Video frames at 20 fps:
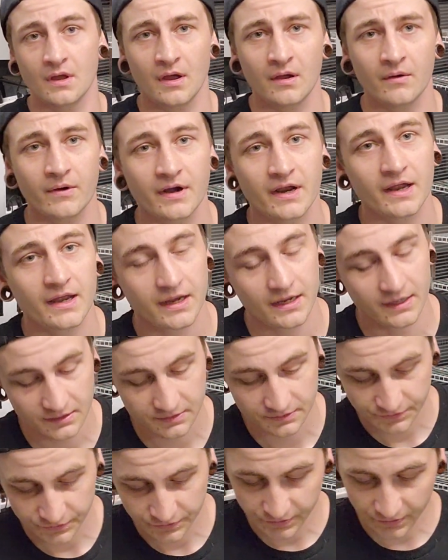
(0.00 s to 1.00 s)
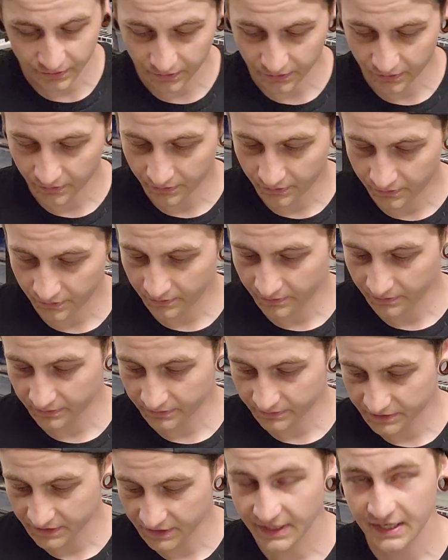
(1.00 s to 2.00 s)
Alright, so
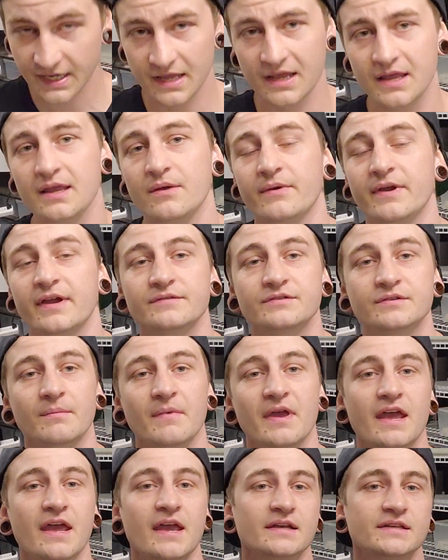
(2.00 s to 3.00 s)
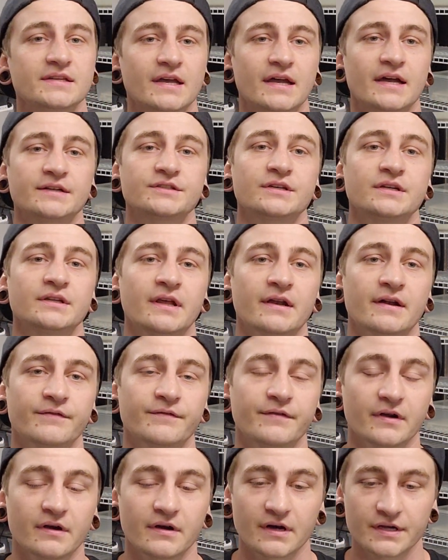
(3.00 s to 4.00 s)
today we have some eggs hatching that I
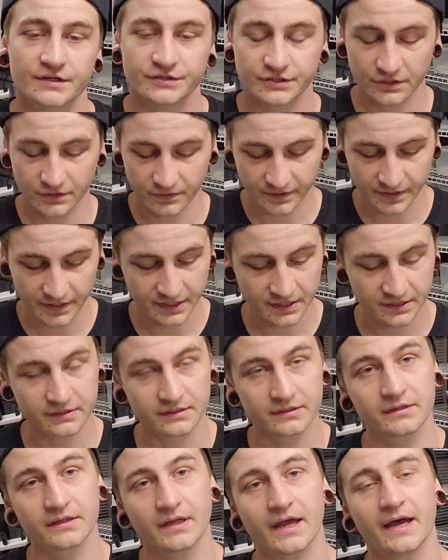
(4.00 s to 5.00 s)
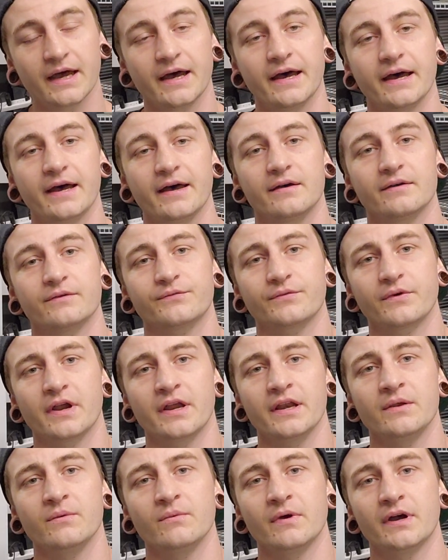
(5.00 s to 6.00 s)
figured I'd show you. For
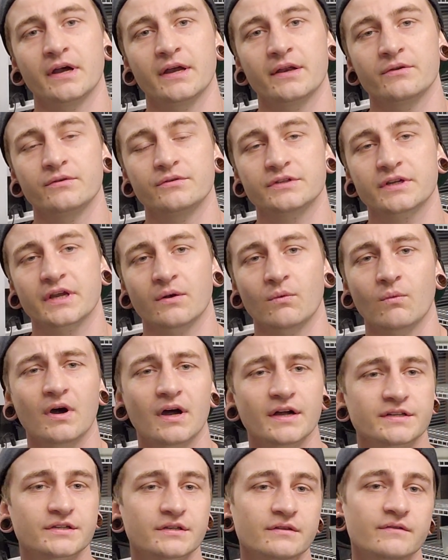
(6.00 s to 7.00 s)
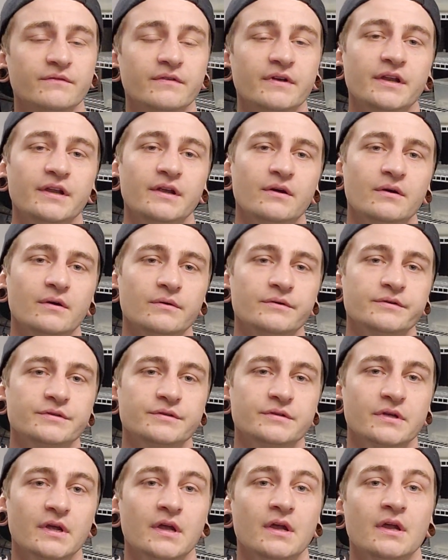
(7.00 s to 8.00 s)
anyone who's kind of watching the
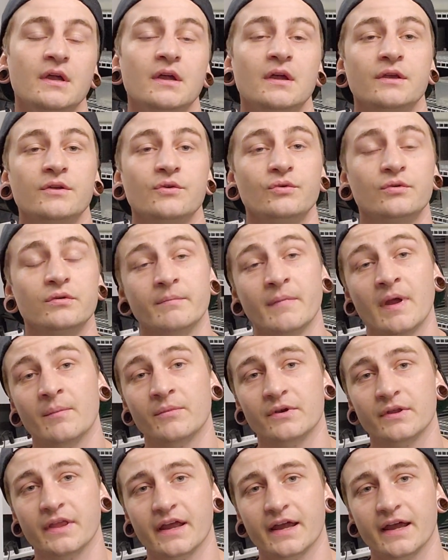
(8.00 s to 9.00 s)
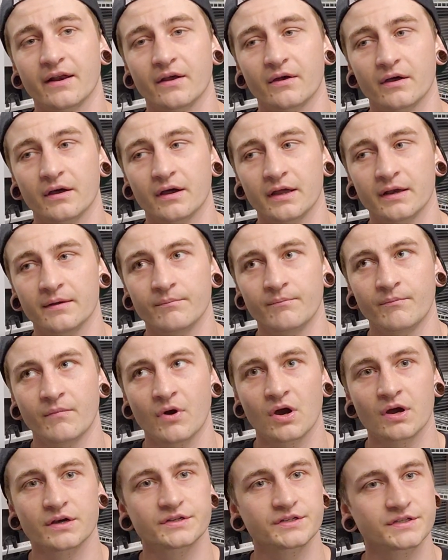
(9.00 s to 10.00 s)
videos, you'd remember that on
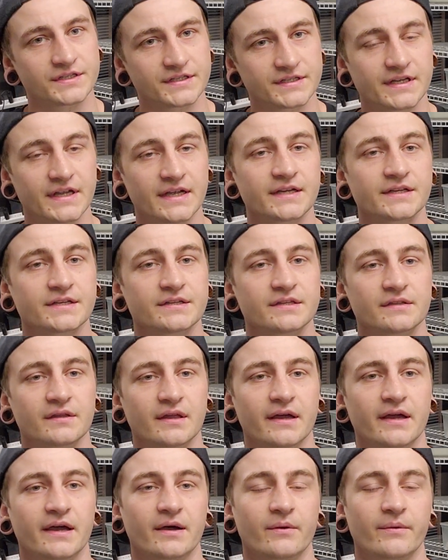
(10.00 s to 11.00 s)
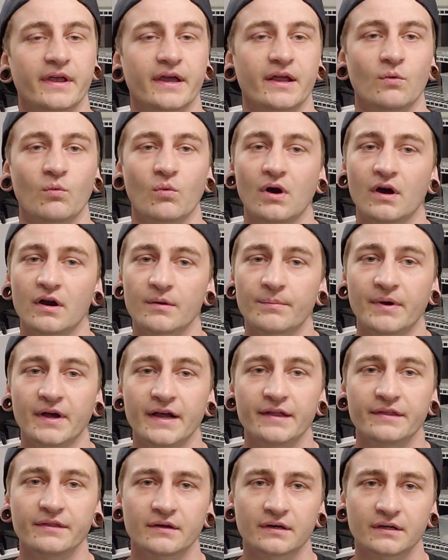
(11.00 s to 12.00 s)
March 6th we had a water
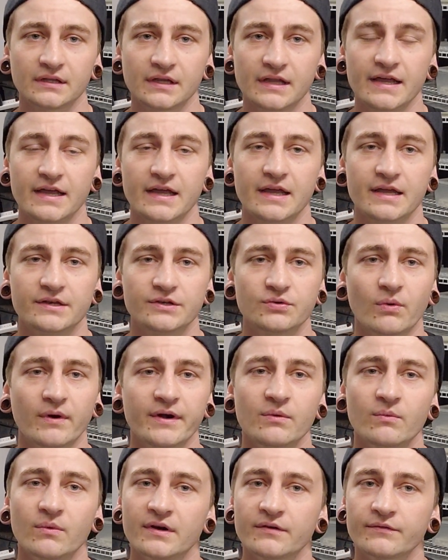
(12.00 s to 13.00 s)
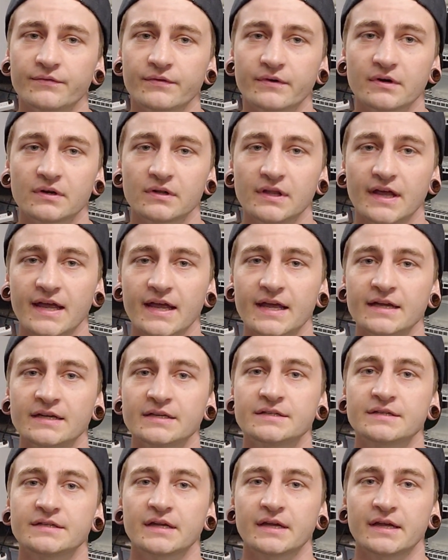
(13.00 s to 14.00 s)
python lay 21 fertile
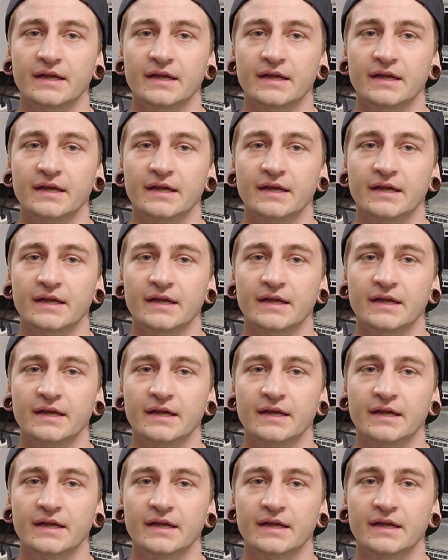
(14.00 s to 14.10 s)
eggs.